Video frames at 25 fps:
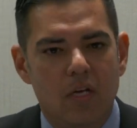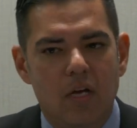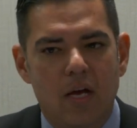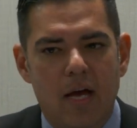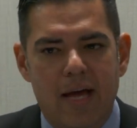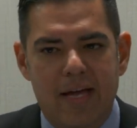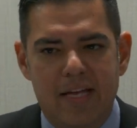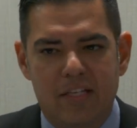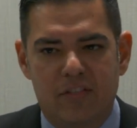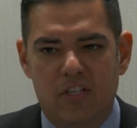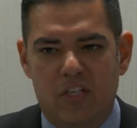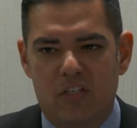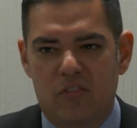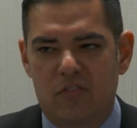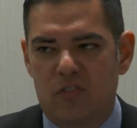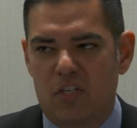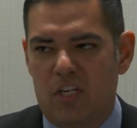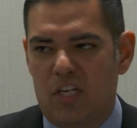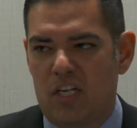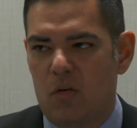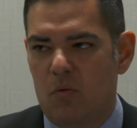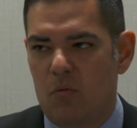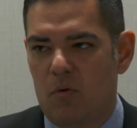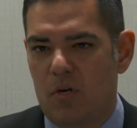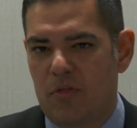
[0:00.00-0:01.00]
It's a
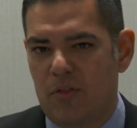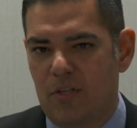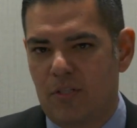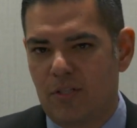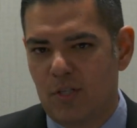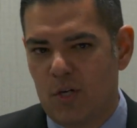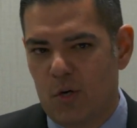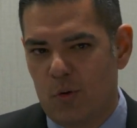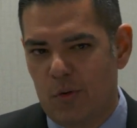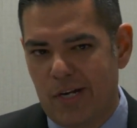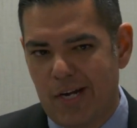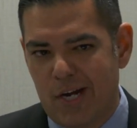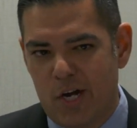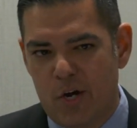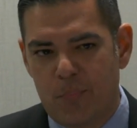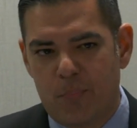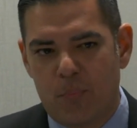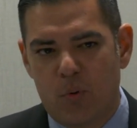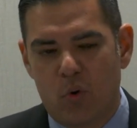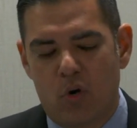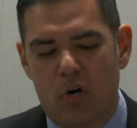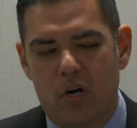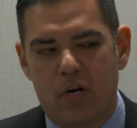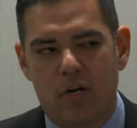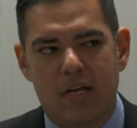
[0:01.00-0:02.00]
city with its own
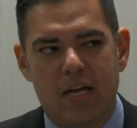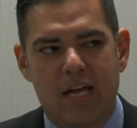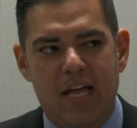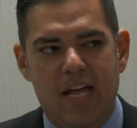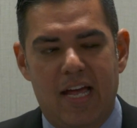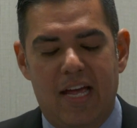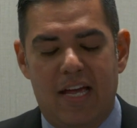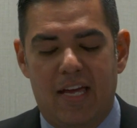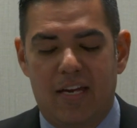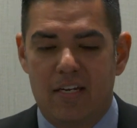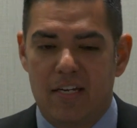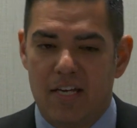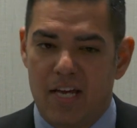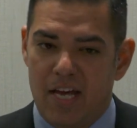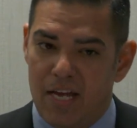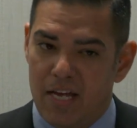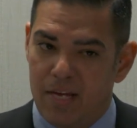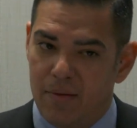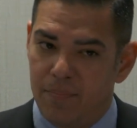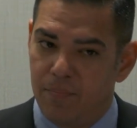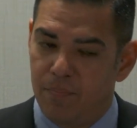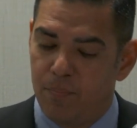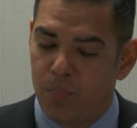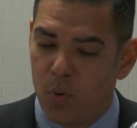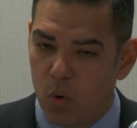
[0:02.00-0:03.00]
airport and a
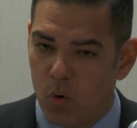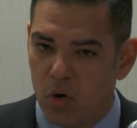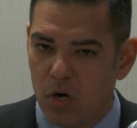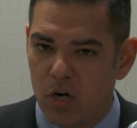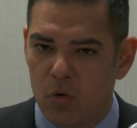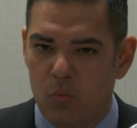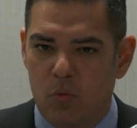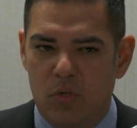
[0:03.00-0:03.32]
port,